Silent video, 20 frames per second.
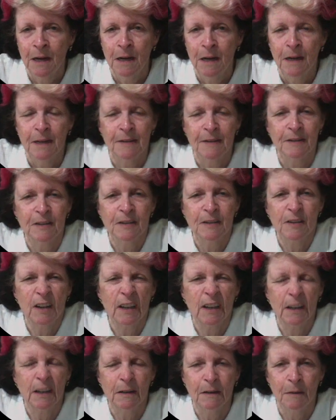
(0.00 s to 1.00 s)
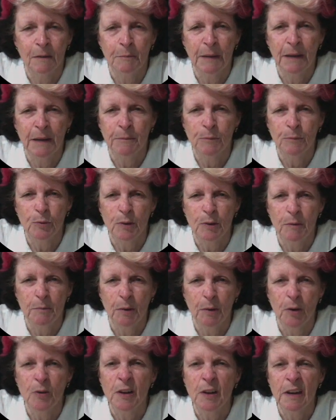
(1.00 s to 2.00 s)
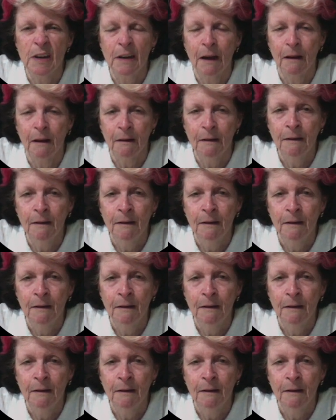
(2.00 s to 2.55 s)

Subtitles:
is just like a bamboo-y bony colour,